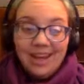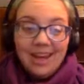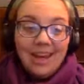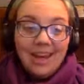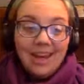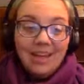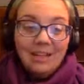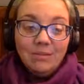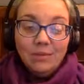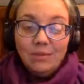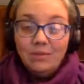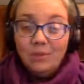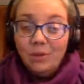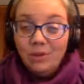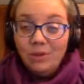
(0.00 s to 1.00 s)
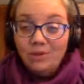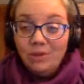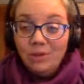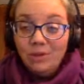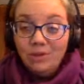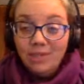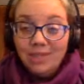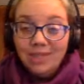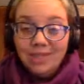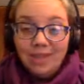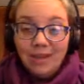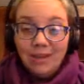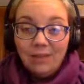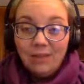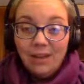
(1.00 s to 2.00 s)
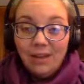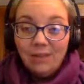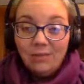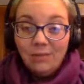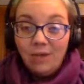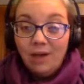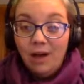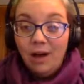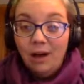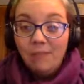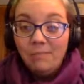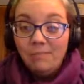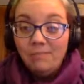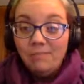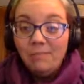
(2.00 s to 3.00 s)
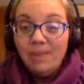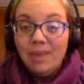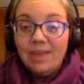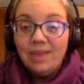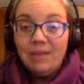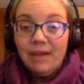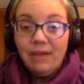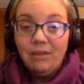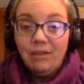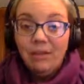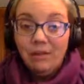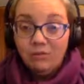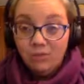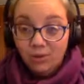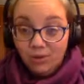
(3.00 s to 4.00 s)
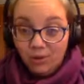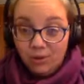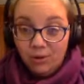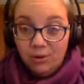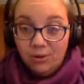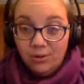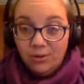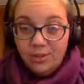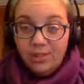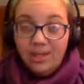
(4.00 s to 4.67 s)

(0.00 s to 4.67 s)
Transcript: And before you know it, that thought will come and that thought will go.